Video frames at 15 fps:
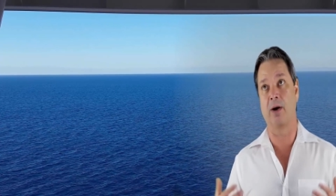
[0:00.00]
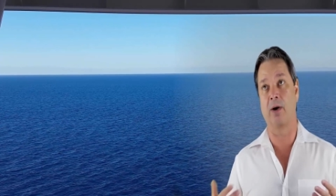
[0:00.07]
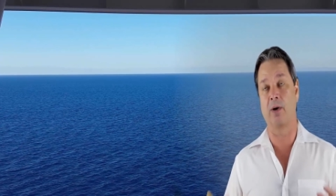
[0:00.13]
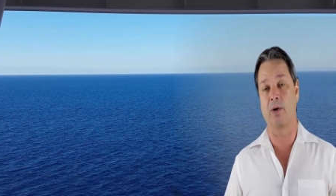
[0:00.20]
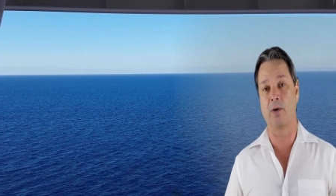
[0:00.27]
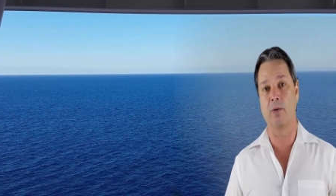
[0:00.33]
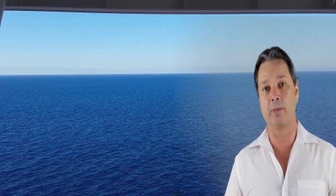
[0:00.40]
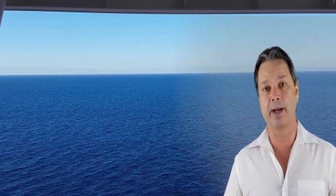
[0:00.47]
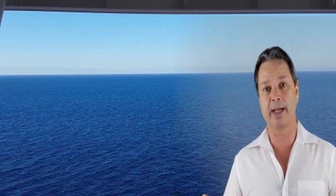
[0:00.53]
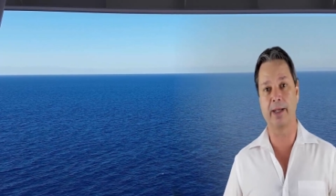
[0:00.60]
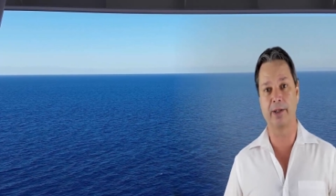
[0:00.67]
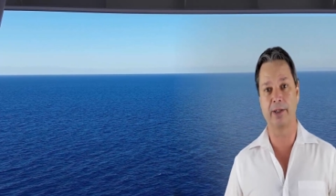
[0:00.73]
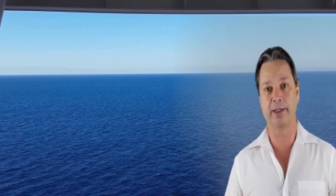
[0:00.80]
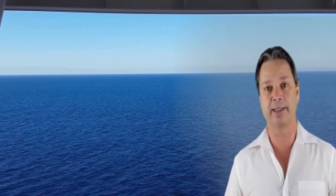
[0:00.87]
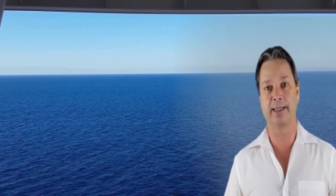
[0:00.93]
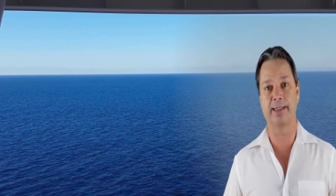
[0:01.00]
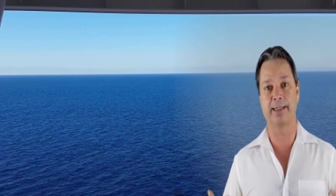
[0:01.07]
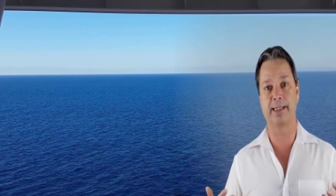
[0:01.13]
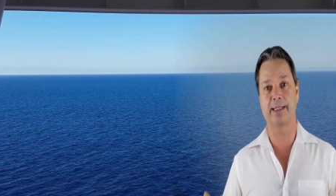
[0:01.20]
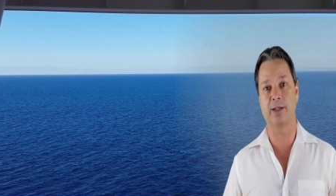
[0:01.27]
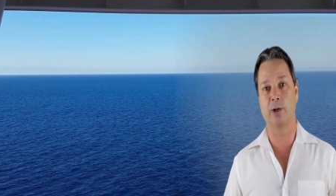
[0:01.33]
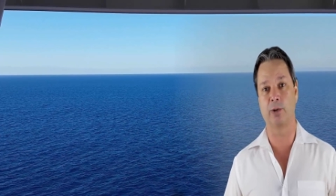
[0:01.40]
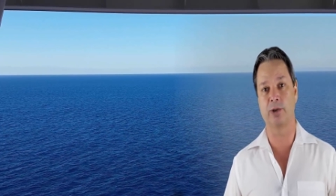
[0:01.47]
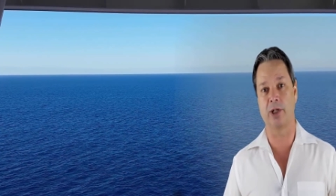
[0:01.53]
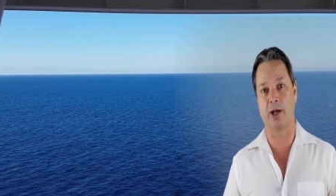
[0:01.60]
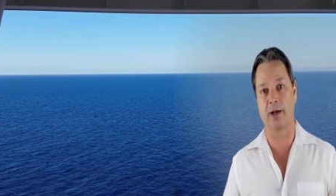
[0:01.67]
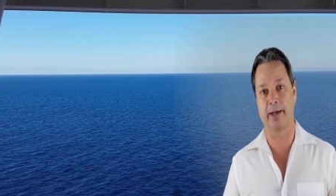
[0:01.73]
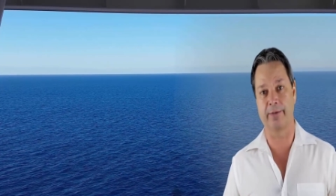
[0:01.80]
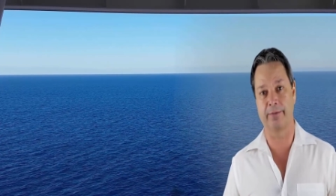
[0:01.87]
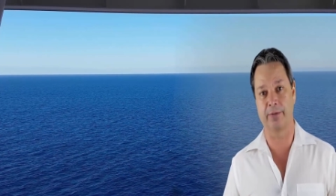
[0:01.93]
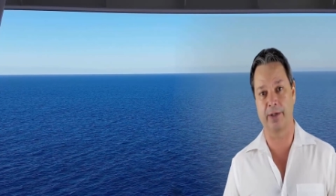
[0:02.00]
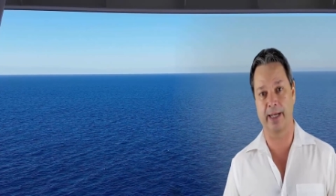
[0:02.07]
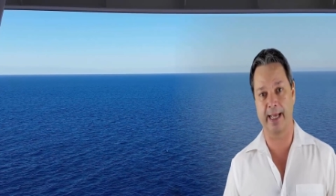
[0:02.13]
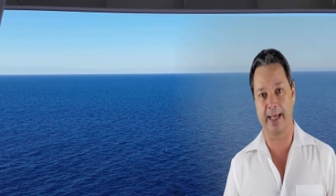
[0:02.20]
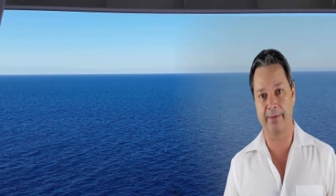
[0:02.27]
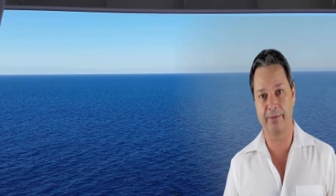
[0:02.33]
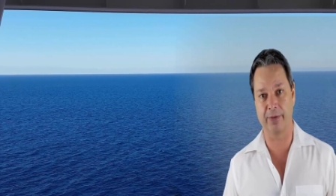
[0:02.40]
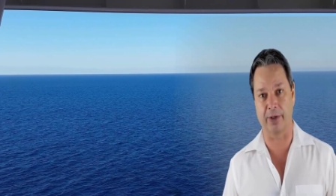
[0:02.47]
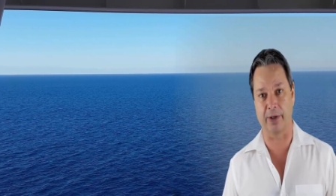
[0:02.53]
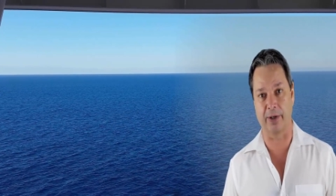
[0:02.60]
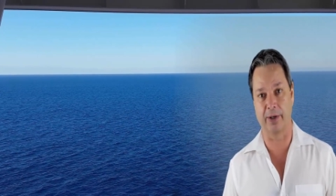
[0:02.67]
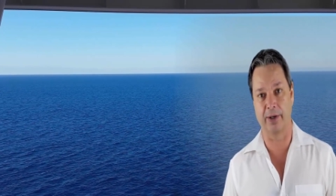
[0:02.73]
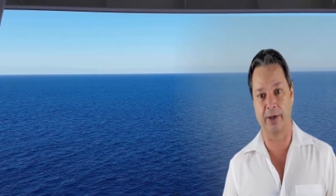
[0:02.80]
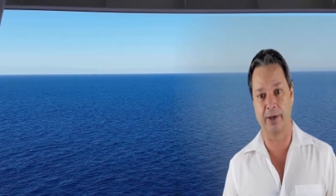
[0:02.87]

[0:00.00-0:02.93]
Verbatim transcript: Oh my goodness, this goes on forever.